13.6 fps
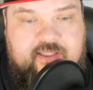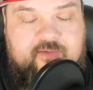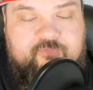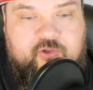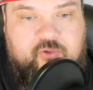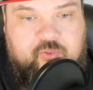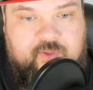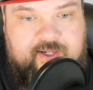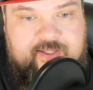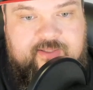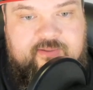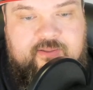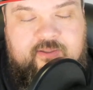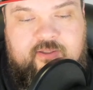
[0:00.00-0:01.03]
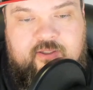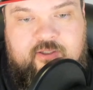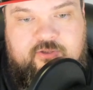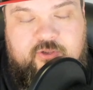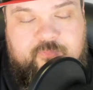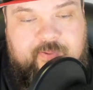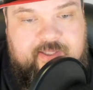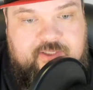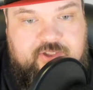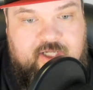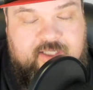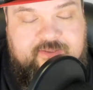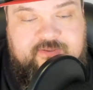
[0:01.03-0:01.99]
give credit to Ben
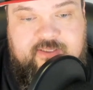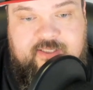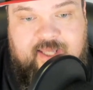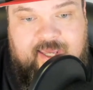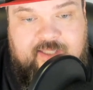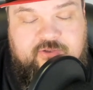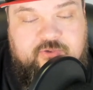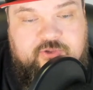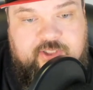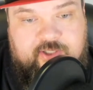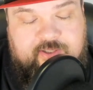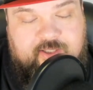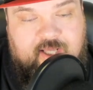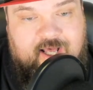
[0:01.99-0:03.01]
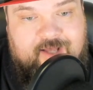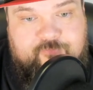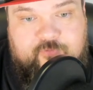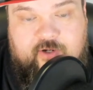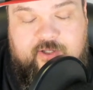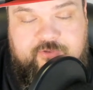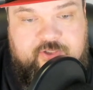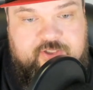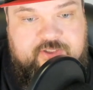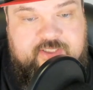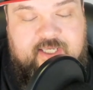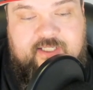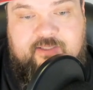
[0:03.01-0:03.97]
Johnson and to Jared Goff for
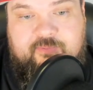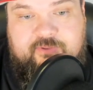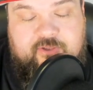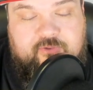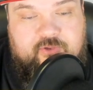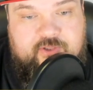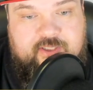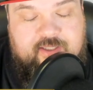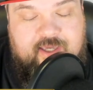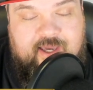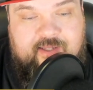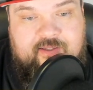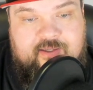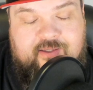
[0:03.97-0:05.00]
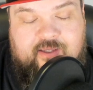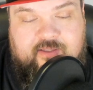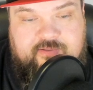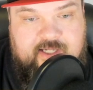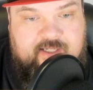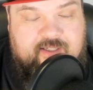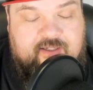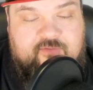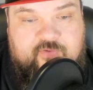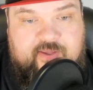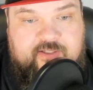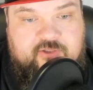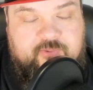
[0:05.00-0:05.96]
understanding what they're looking at and taking
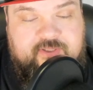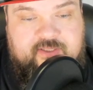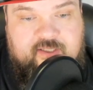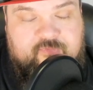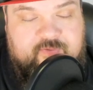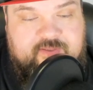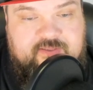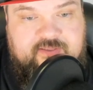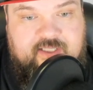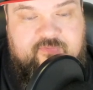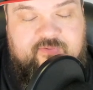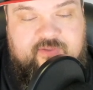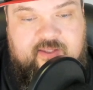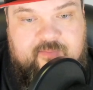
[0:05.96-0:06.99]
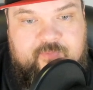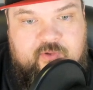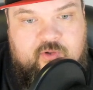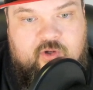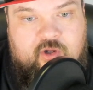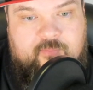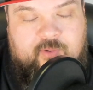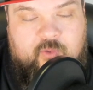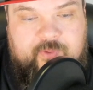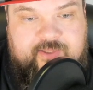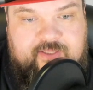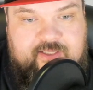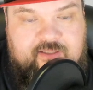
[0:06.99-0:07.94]
advantage of what the defense is giving them. But
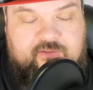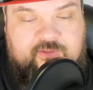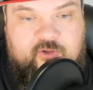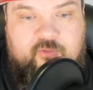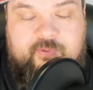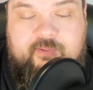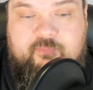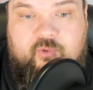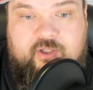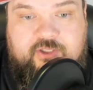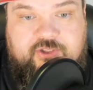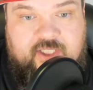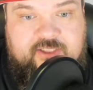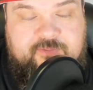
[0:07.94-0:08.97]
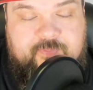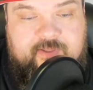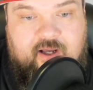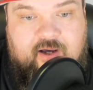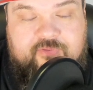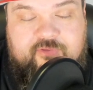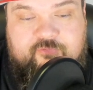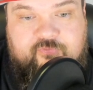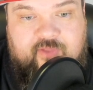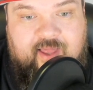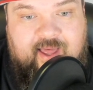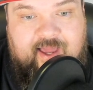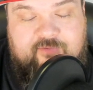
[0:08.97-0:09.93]
we need a little bit more adjustment on the
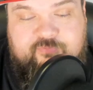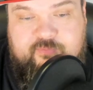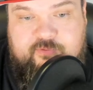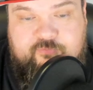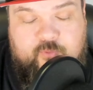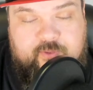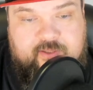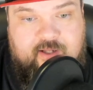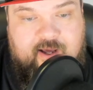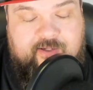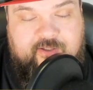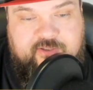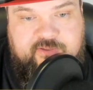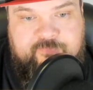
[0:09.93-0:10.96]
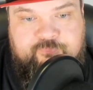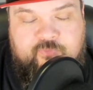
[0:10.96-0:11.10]
fly from the 49ers.